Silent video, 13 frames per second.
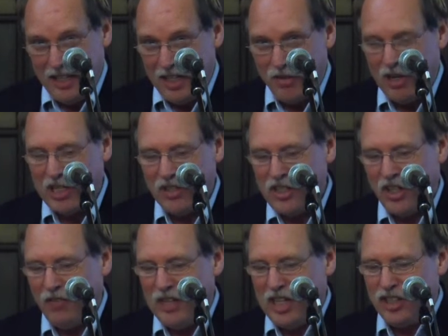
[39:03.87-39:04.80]
the Director
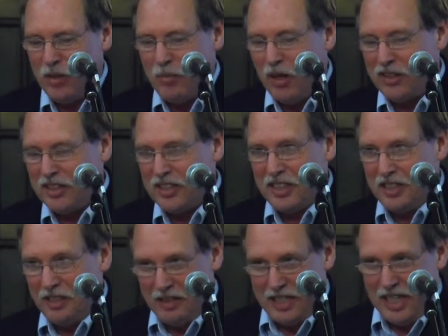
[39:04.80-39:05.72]
General of National Parks
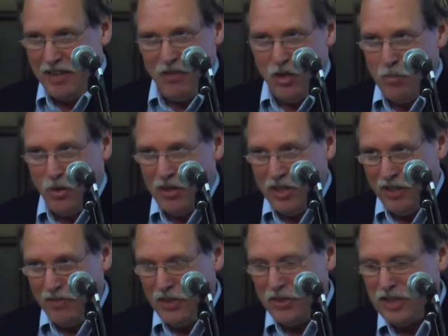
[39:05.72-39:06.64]
gave no more
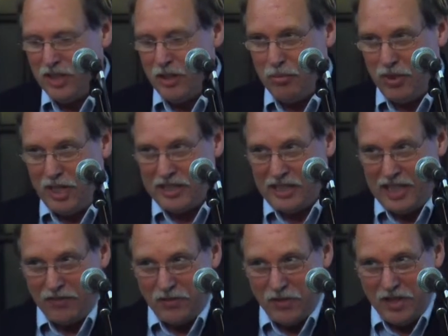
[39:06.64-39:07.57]
interviews to the press
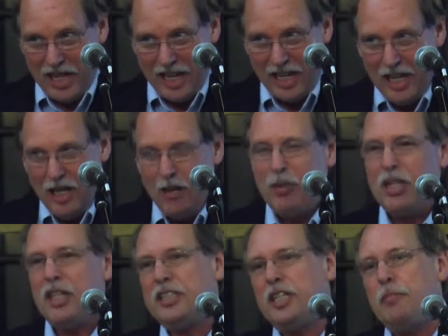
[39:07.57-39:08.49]
after that. But
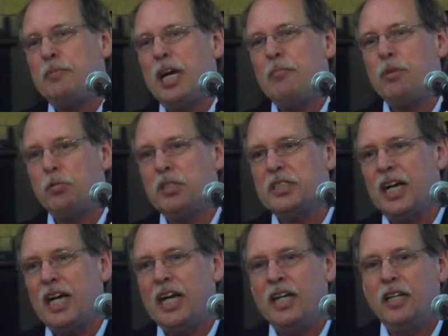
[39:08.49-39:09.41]
at the same time, there was
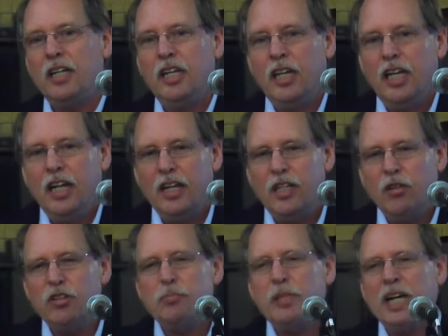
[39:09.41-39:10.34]
on
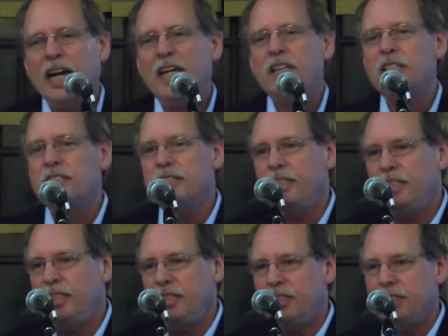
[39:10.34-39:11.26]
there was behind the
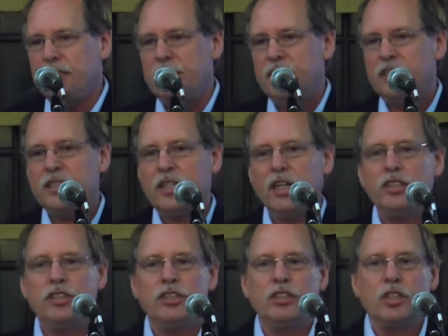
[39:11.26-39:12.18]
scenes
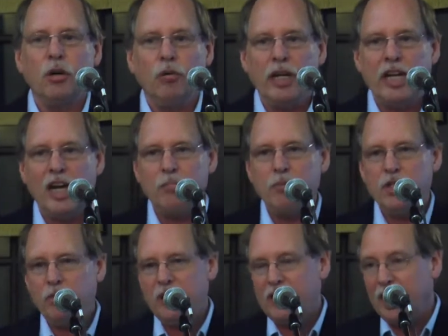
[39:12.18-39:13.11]
discussions going on
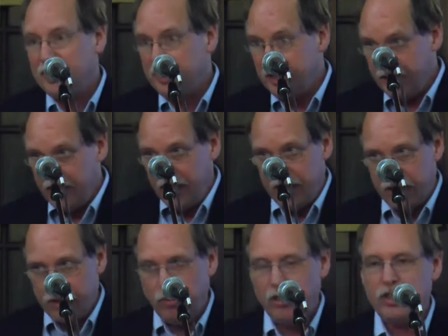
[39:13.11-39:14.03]
between the ICCA
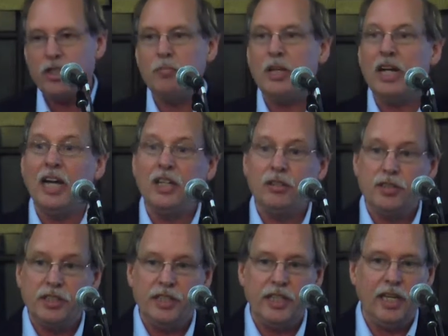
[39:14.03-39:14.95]
consortium and
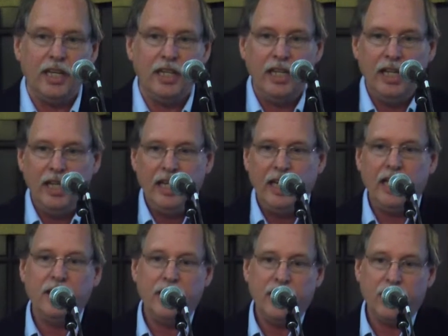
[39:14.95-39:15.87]
IUCN
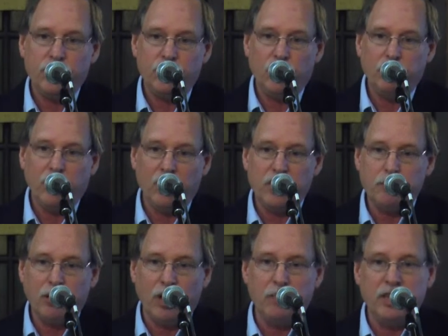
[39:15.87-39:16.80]
and the National Park
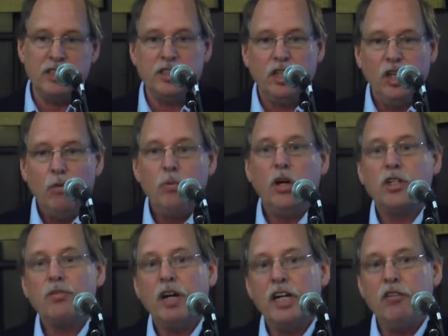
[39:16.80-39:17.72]
Department as well,
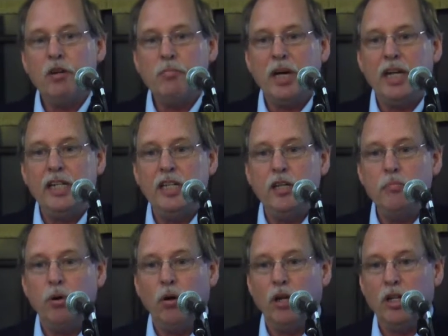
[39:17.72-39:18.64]
trying to remind
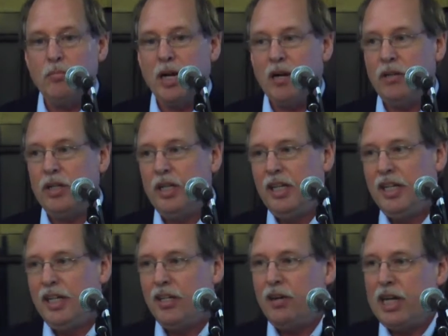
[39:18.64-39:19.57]
Nepal about
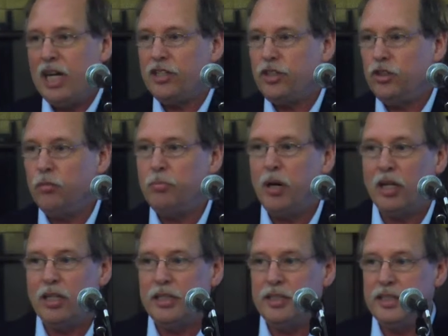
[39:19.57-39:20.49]
international
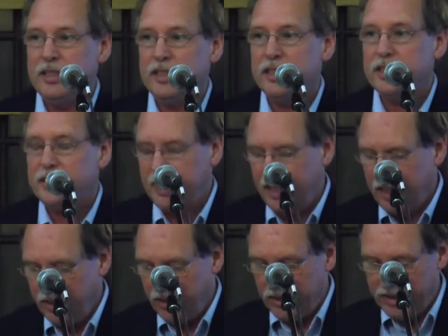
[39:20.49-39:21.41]
policies and
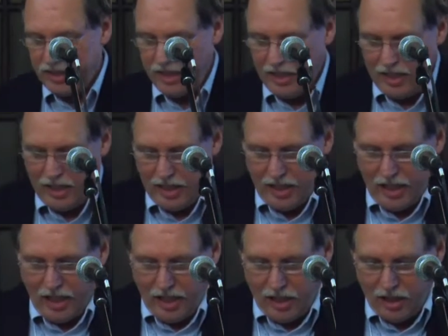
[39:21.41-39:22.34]
standards.
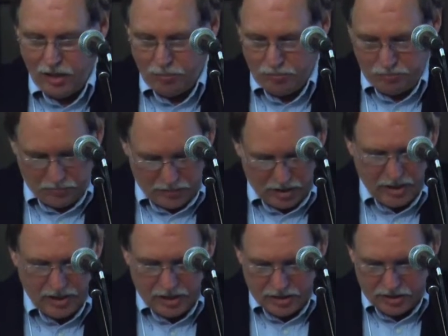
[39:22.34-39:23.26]
Um,
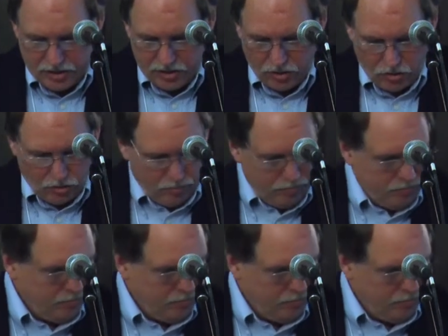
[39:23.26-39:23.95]
so.